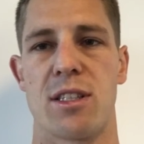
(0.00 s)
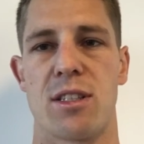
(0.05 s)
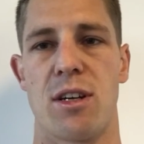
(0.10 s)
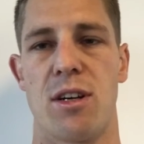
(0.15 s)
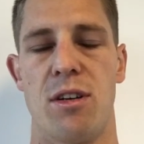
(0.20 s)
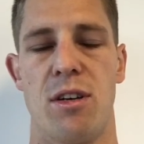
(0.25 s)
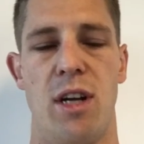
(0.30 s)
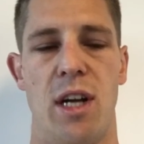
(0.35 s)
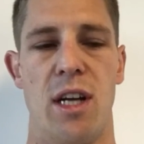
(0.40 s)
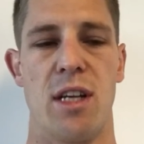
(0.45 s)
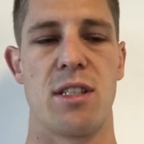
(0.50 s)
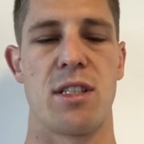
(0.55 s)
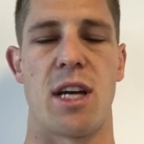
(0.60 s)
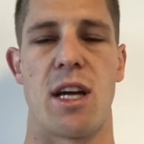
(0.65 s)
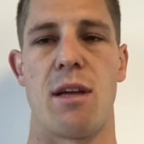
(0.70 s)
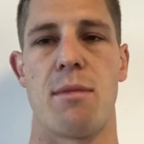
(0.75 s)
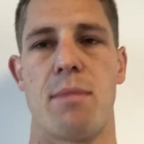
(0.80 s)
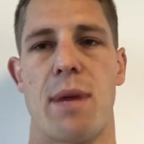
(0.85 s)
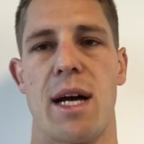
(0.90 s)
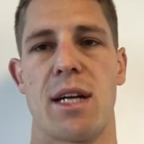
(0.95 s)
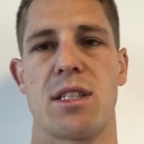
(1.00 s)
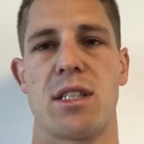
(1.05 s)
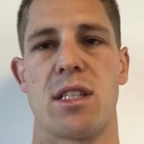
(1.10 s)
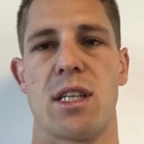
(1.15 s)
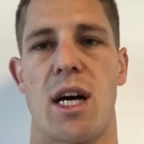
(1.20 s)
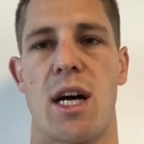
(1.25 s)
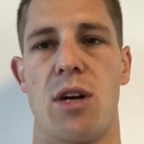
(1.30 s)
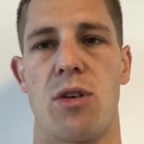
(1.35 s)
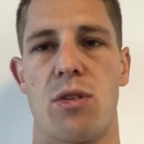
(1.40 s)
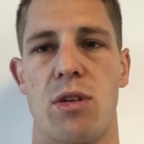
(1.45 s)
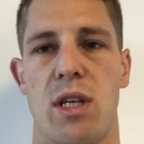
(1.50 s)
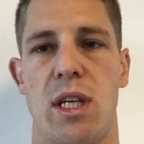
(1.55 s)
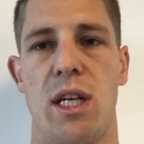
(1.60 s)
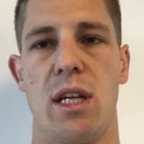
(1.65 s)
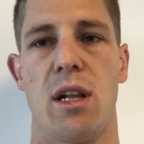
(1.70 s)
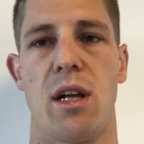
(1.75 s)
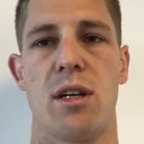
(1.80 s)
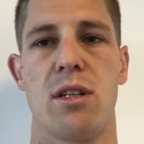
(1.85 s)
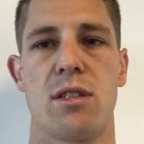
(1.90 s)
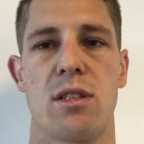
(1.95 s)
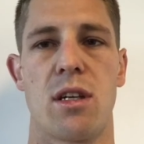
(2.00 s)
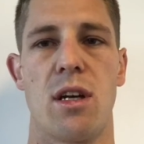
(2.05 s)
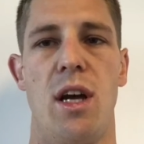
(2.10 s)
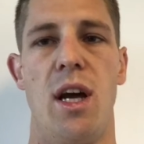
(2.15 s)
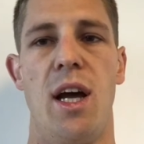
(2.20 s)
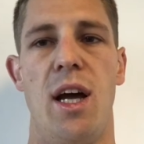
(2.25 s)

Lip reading: So say your max is 100 kilos